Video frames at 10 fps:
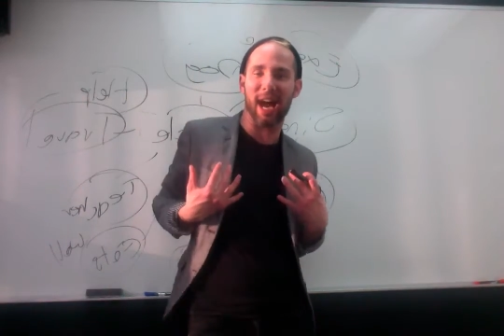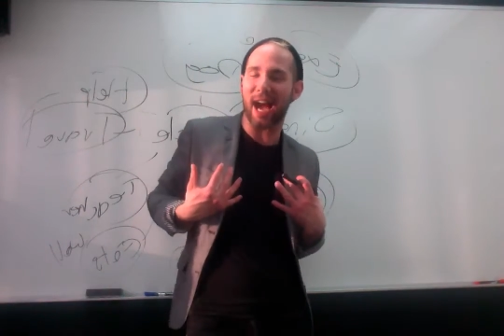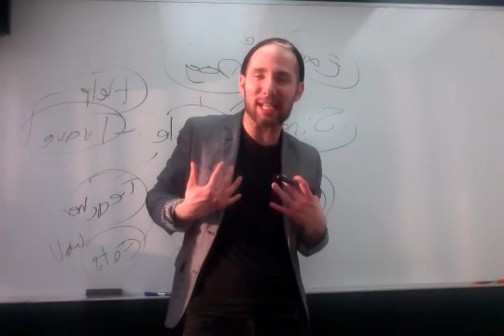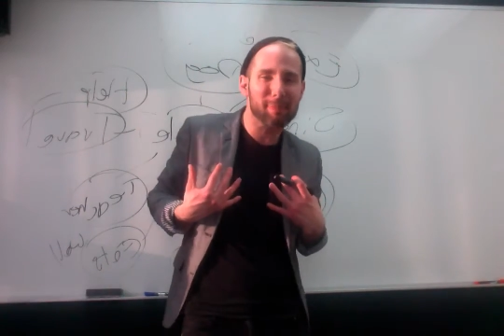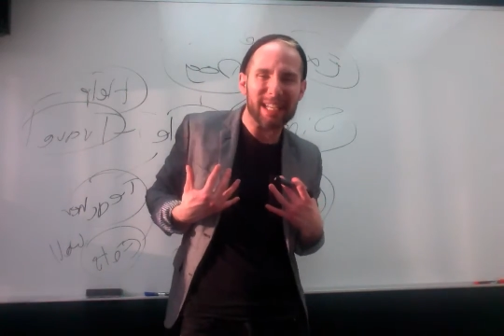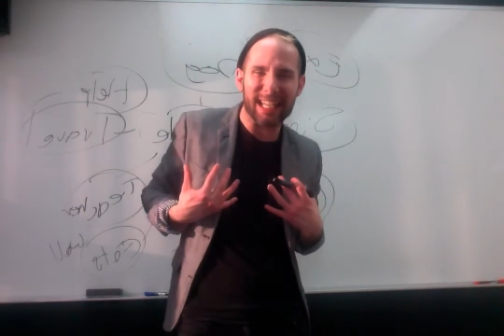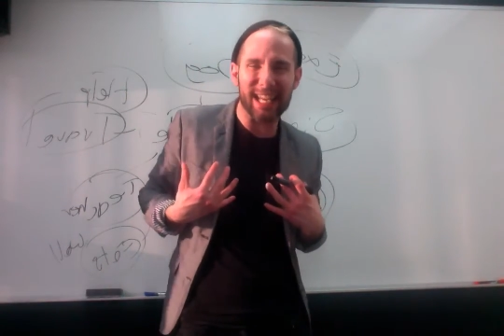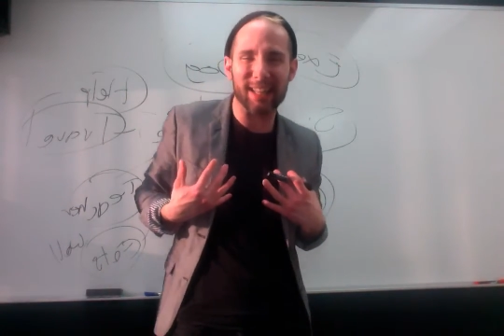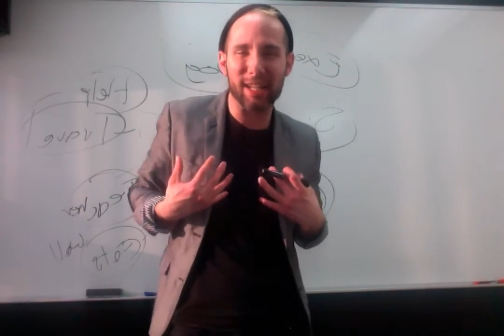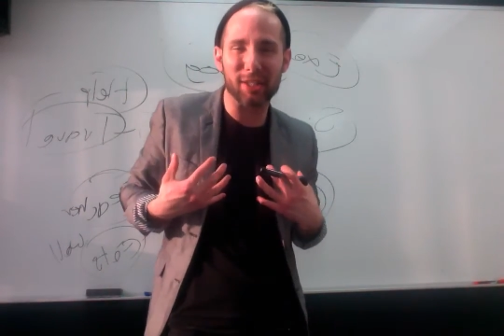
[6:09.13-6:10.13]
I speak
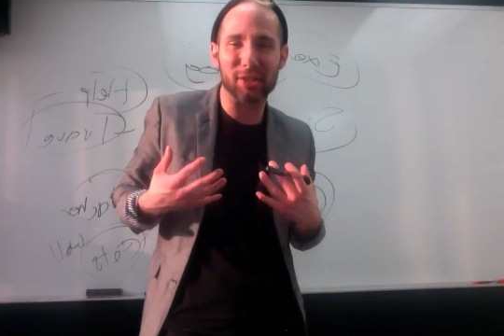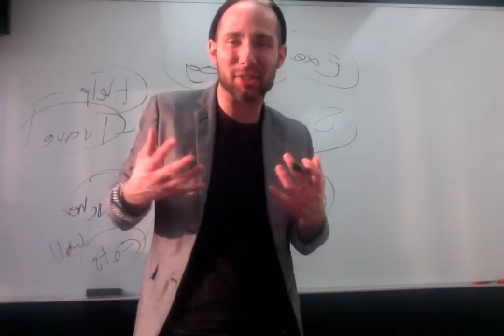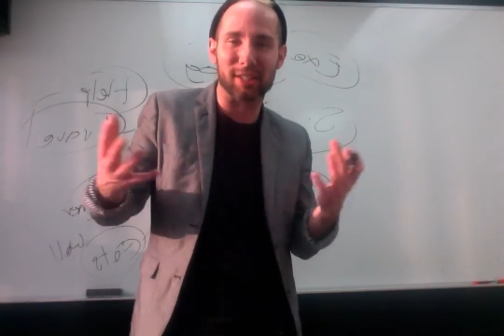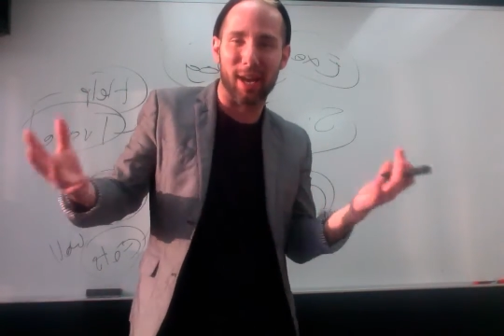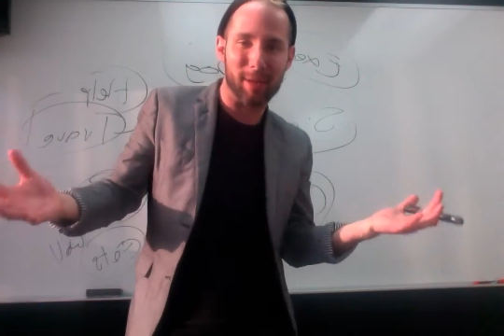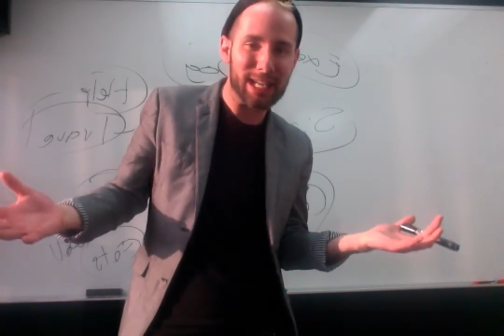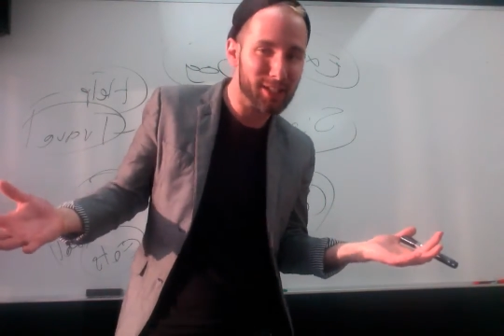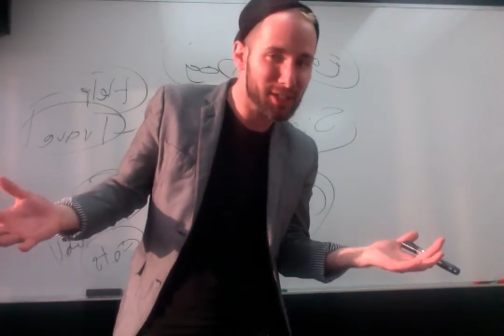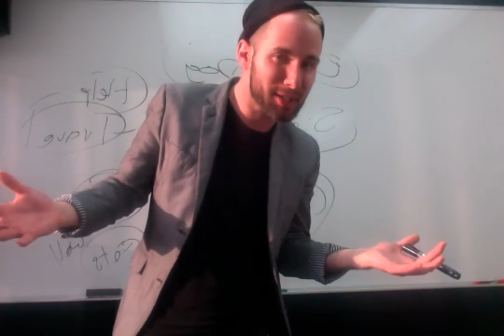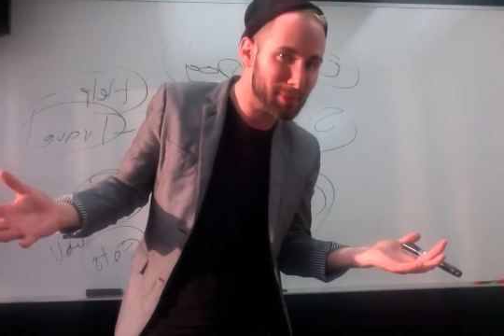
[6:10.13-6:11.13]
English, I'm an
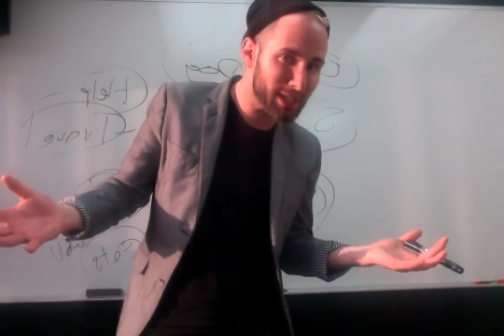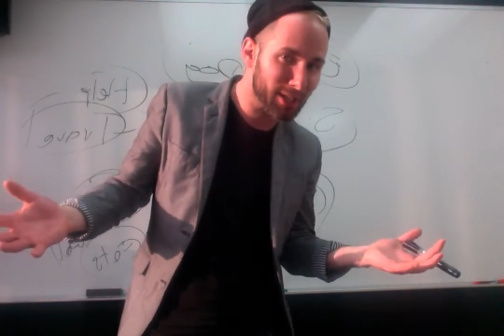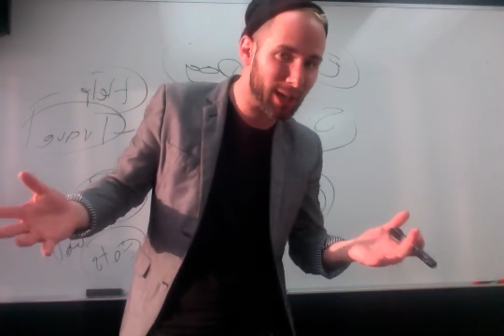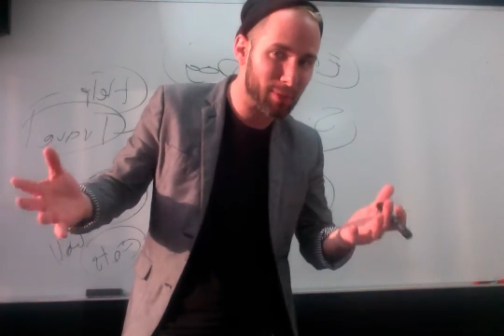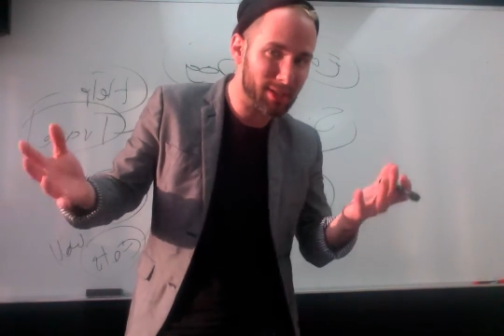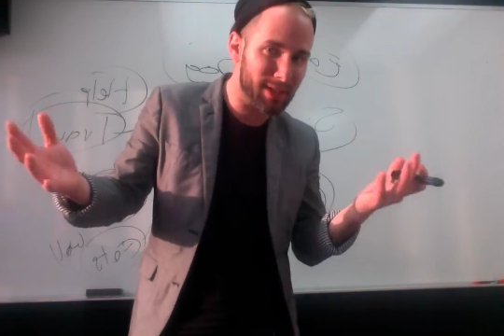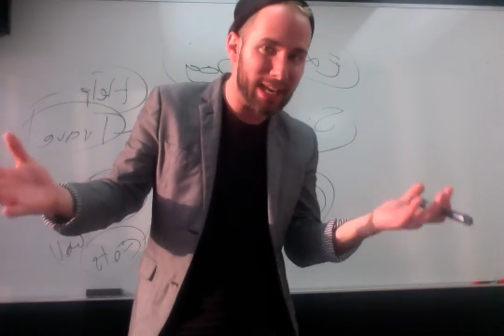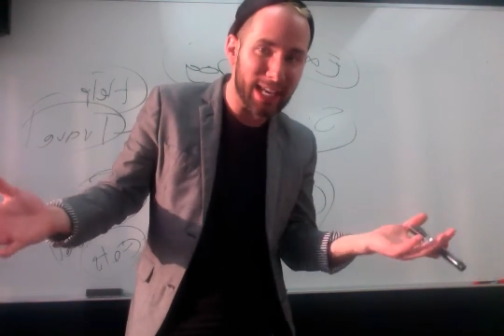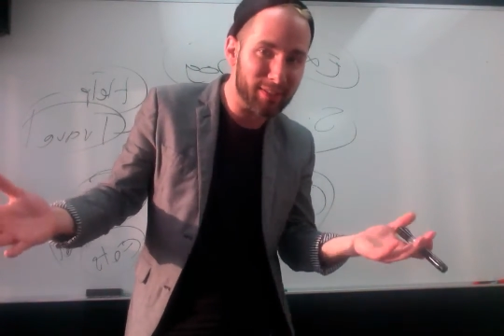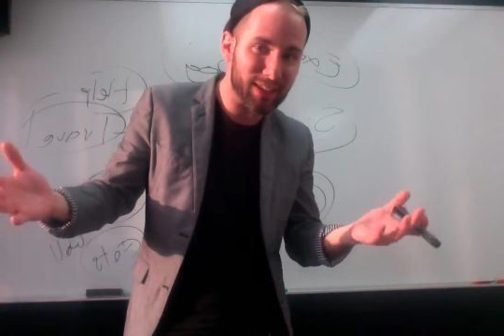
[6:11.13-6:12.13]
English speaker, I was a
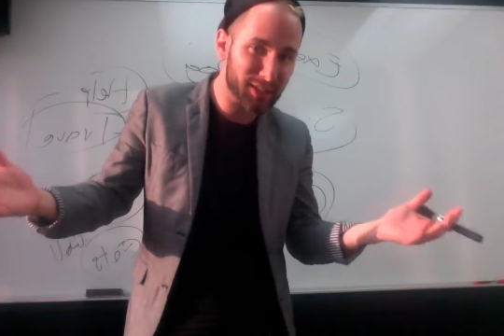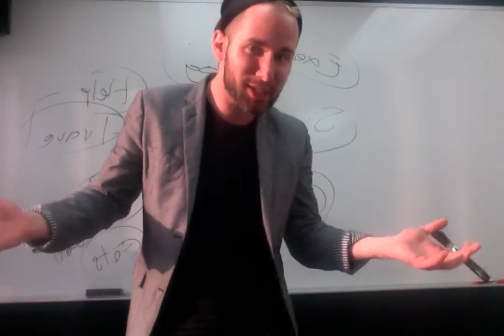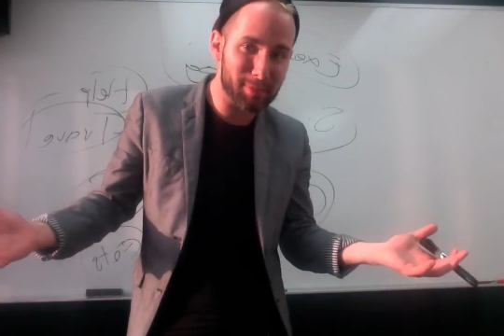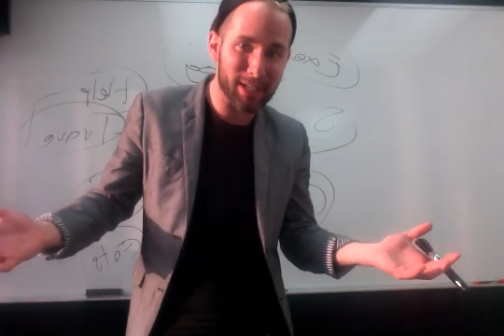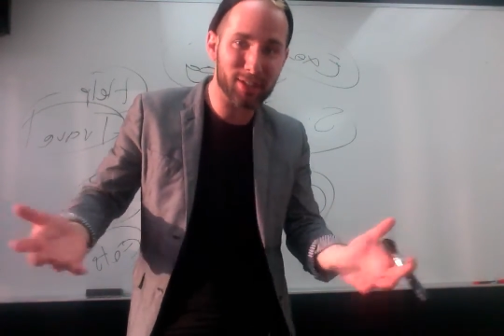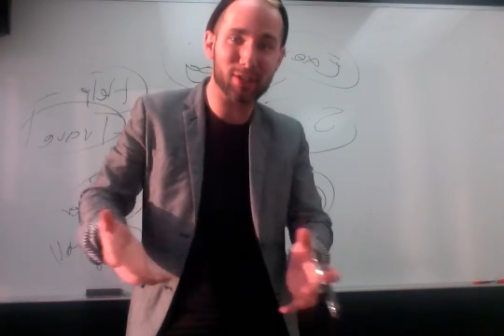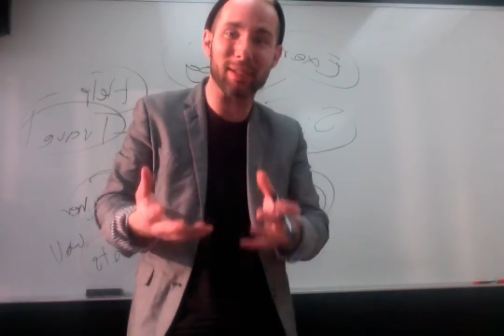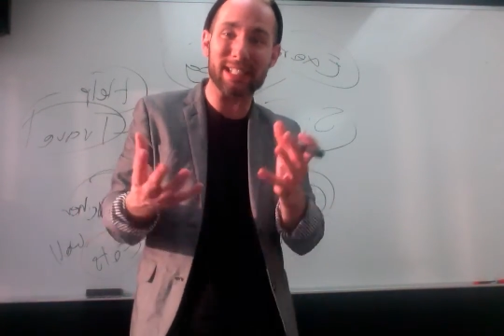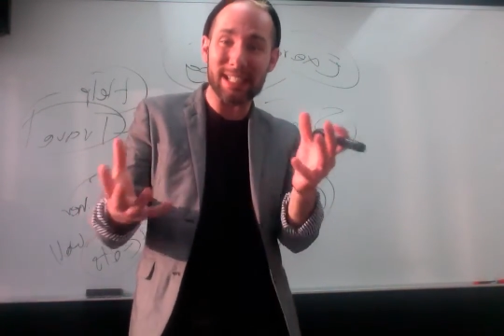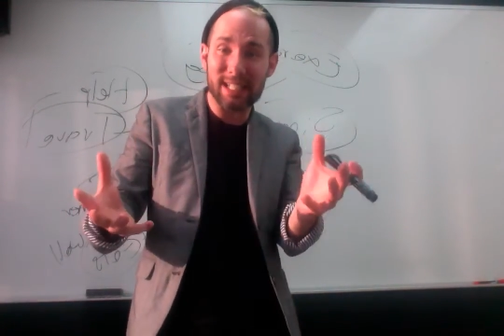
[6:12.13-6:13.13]
native English speaker, so
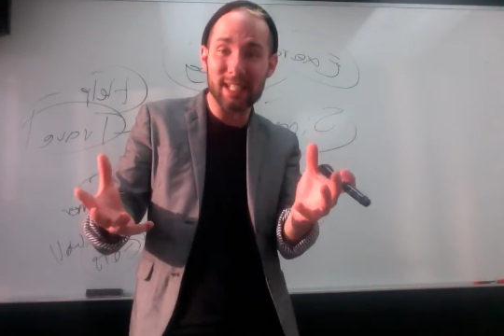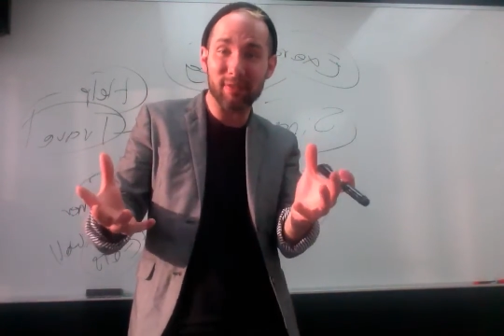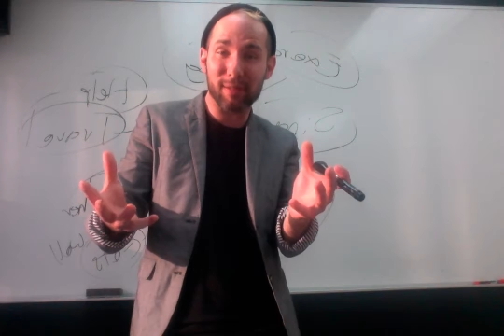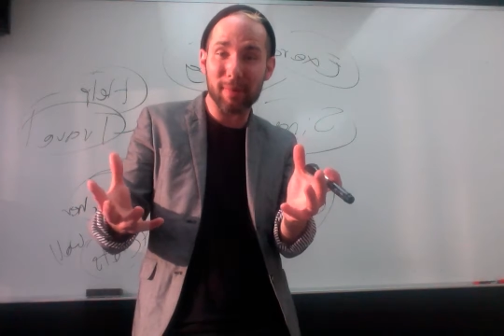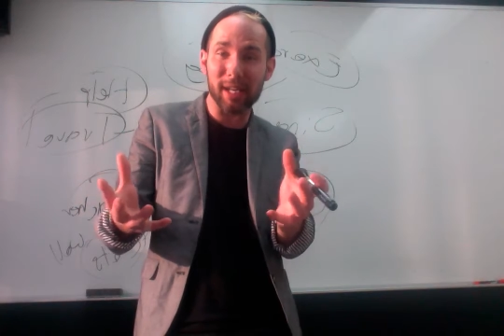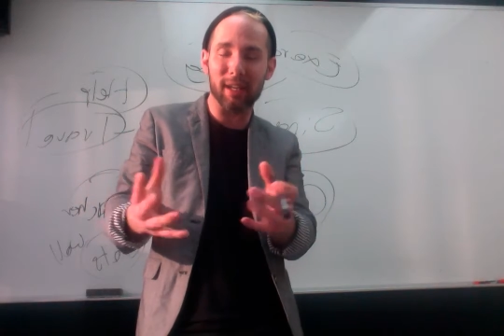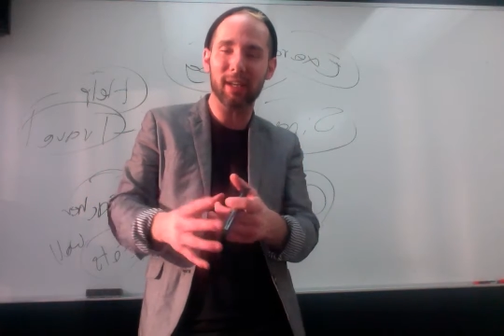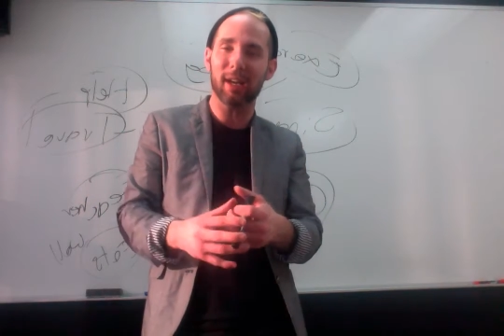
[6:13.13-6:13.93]
it's easy for me.